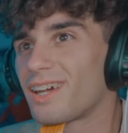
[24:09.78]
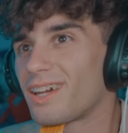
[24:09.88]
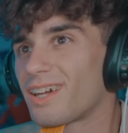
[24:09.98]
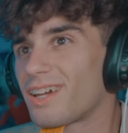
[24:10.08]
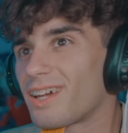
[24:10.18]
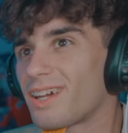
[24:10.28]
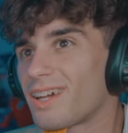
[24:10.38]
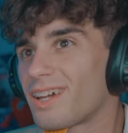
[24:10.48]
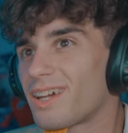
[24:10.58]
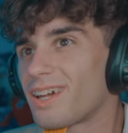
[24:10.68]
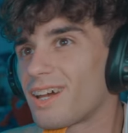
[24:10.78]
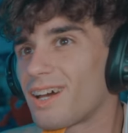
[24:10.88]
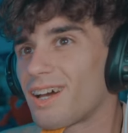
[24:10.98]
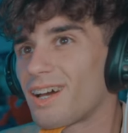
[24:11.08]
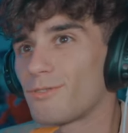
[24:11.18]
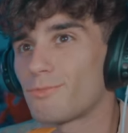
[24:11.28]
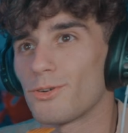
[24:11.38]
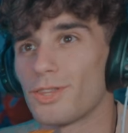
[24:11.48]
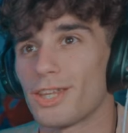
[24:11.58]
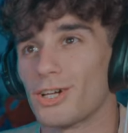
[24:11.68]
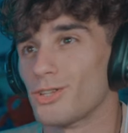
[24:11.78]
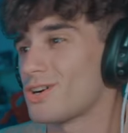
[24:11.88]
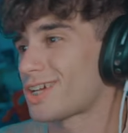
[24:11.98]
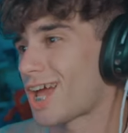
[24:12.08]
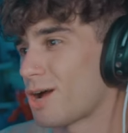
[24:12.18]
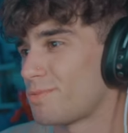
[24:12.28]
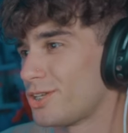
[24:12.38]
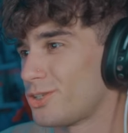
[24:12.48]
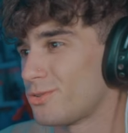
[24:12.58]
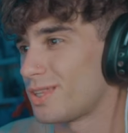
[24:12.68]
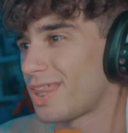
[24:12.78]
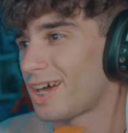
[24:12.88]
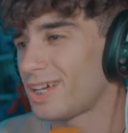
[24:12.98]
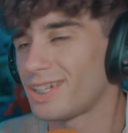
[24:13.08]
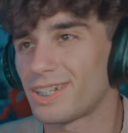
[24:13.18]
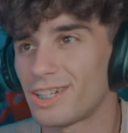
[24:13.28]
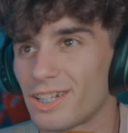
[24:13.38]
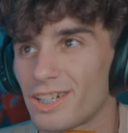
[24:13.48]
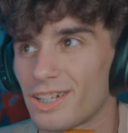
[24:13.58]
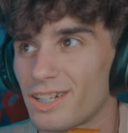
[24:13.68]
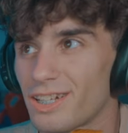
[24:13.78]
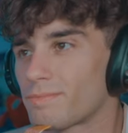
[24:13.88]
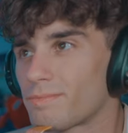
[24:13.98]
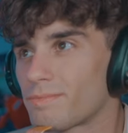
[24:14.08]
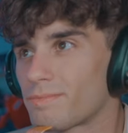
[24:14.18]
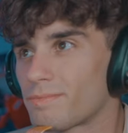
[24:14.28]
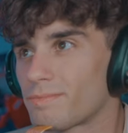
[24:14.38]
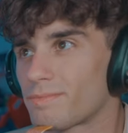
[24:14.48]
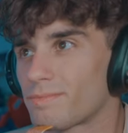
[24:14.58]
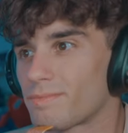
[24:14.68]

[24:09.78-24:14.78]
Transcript: joy for them. A joy? Bro, they do not look happy doing that. The circle,